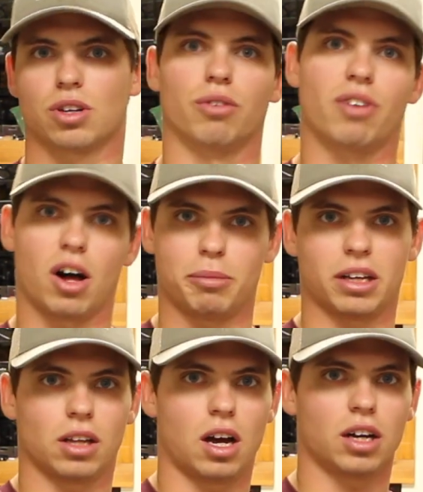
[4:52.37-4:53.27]
So follow me
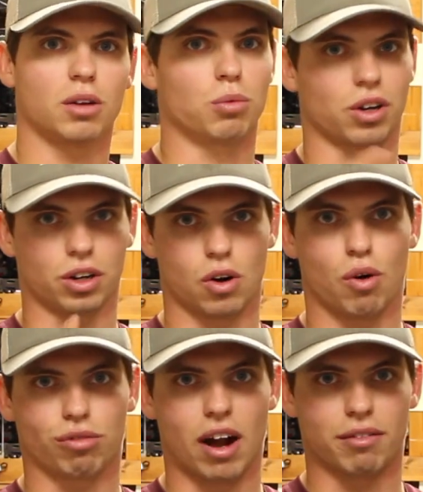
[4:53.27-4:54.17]
along, we're gonna go
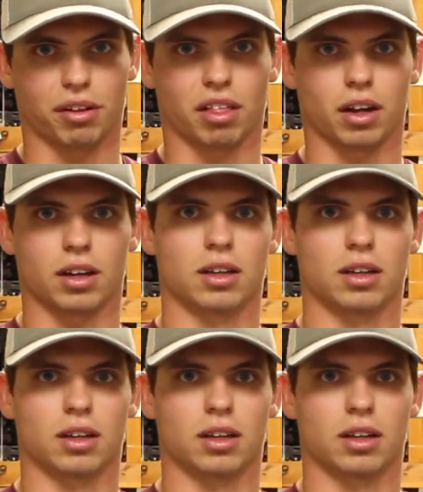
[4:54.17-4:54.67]
over everything.